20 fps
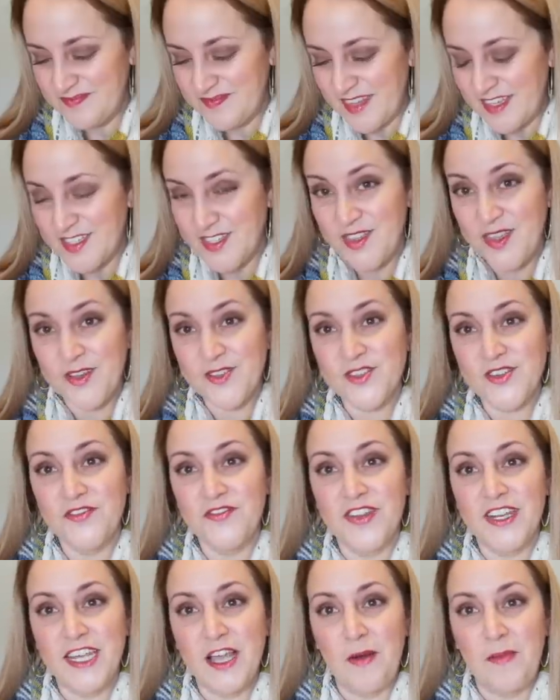So those are
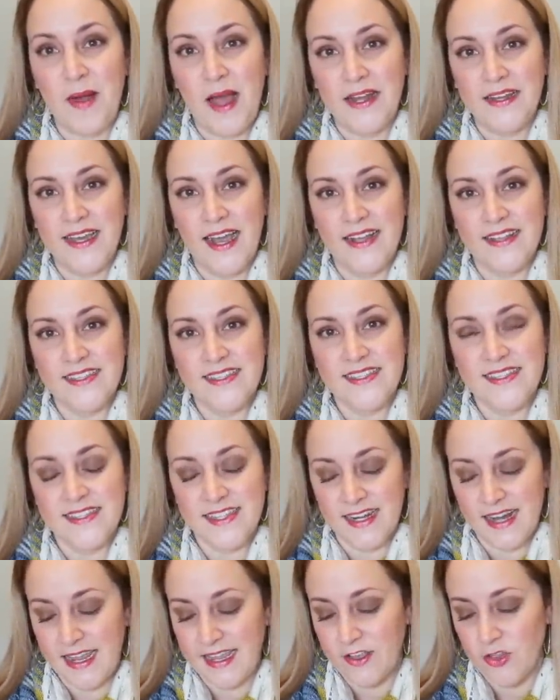video podcasts
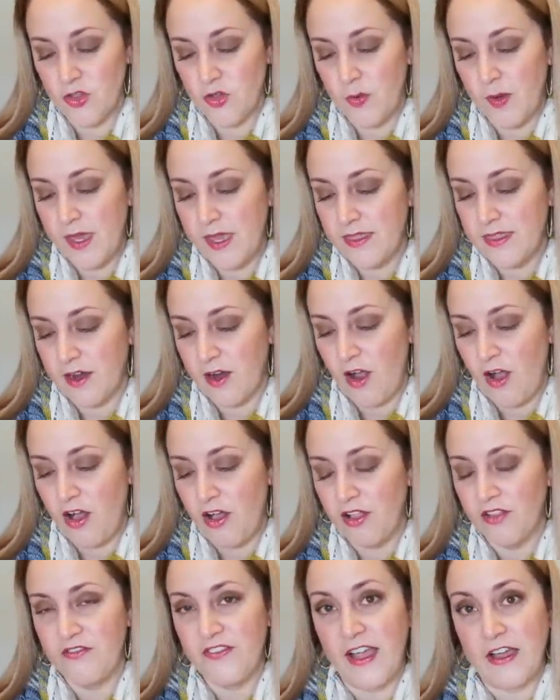that I enjoy. They're
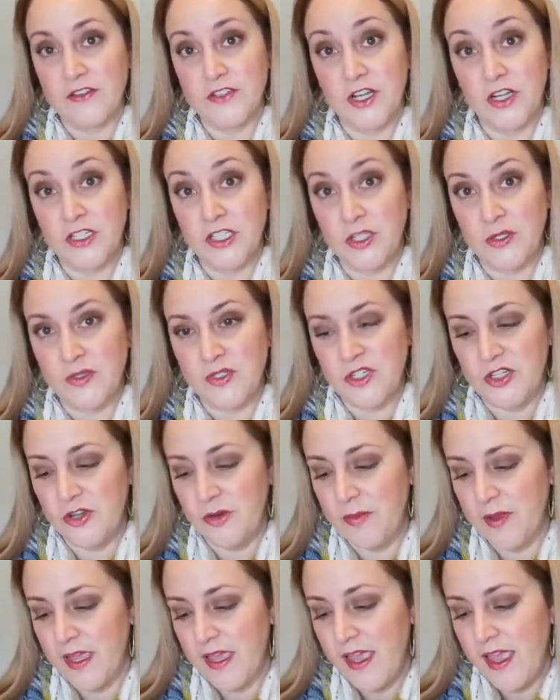all found on
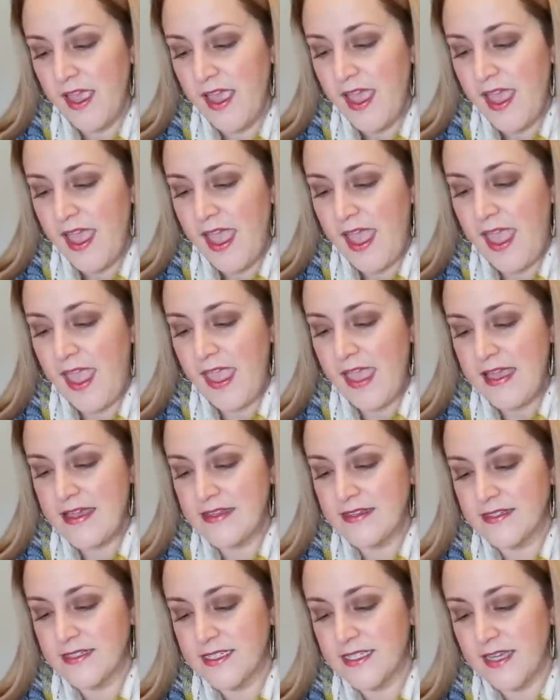YouTube.
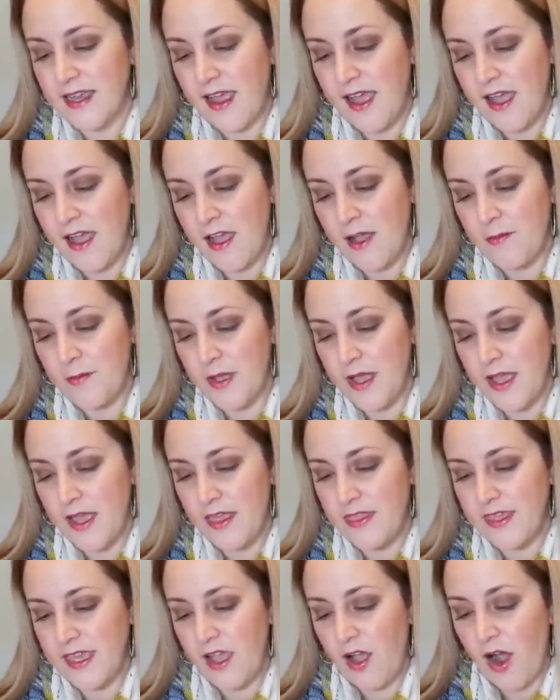And
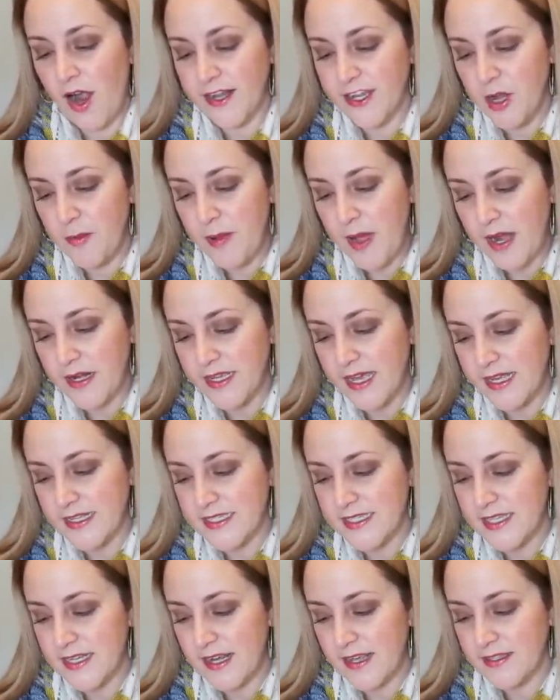the audio
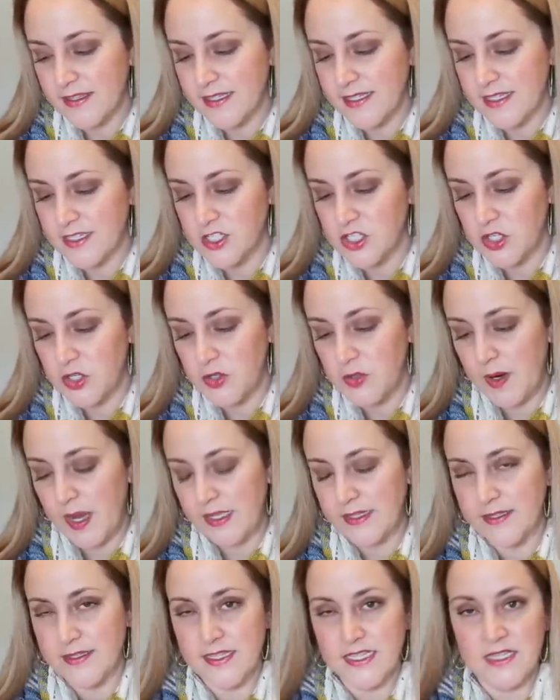podcasts that I listen
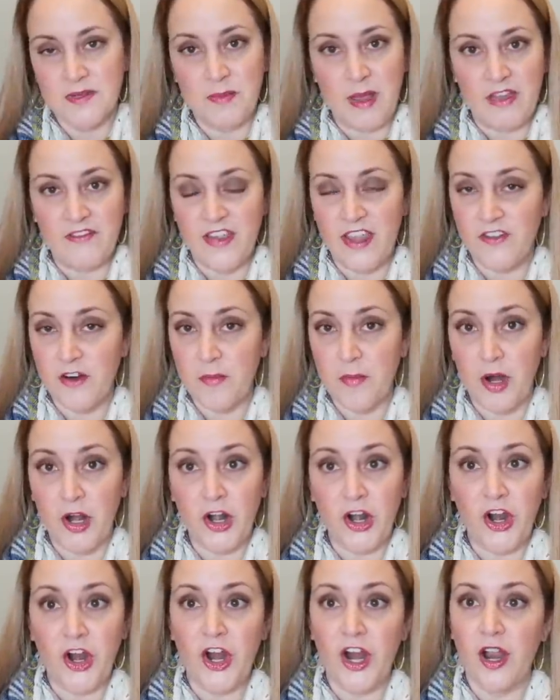to My Favorite
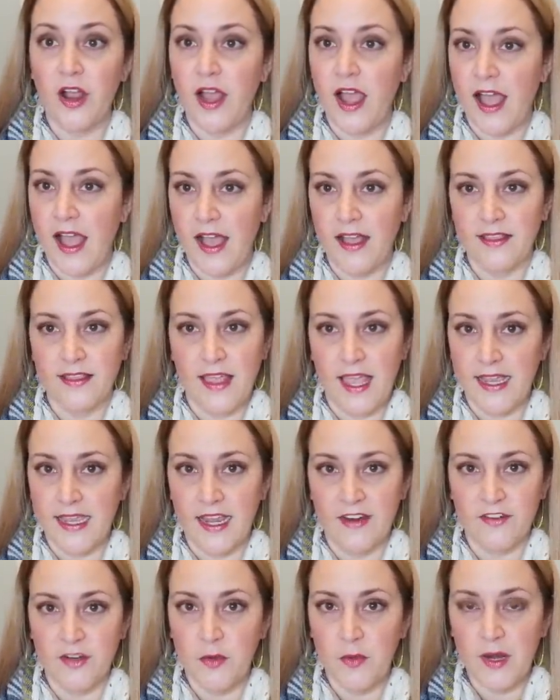Murder, like
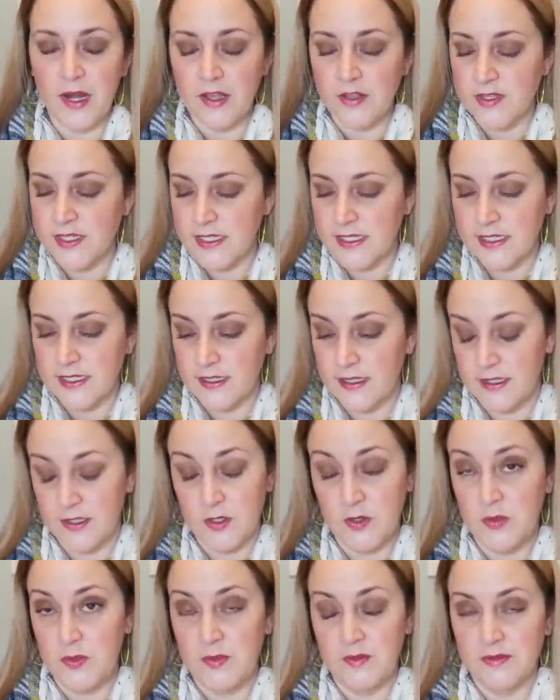everyone else
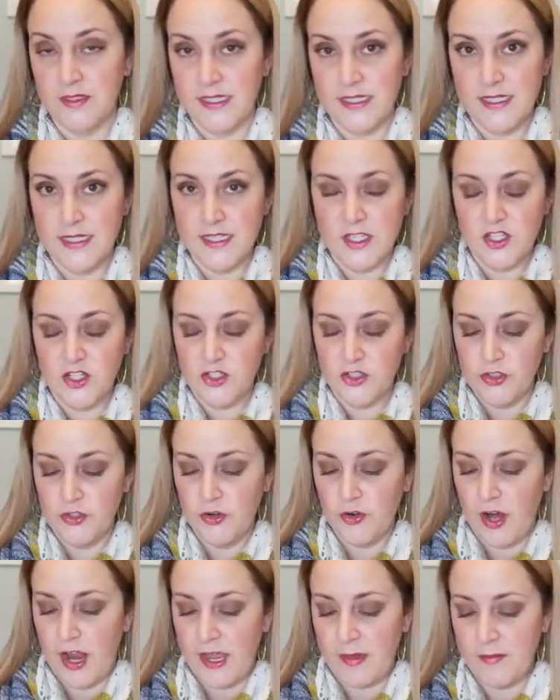who listens to true
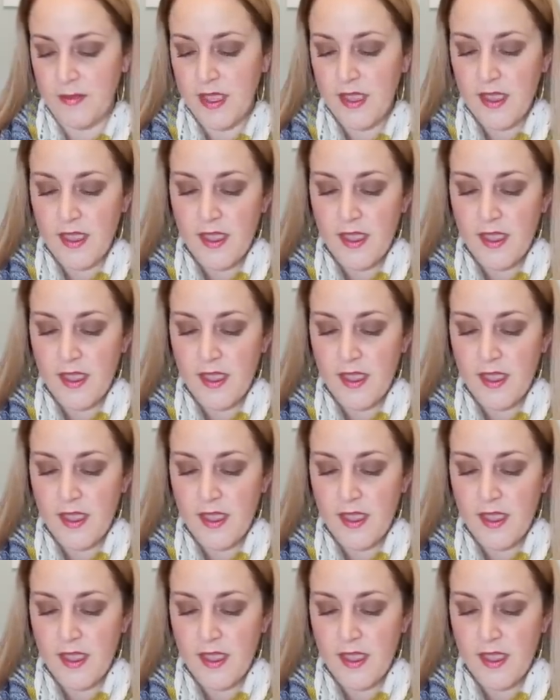crime.